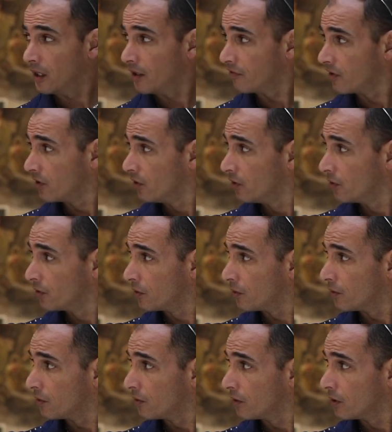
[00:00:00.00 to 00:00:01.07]
If
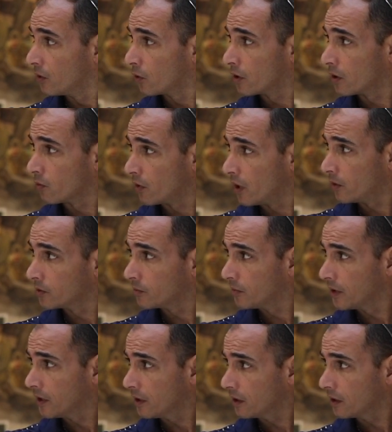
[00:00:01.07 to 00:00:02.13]
you look around
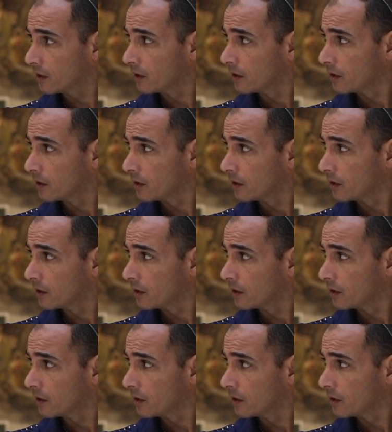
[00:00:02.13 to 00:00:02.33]
me,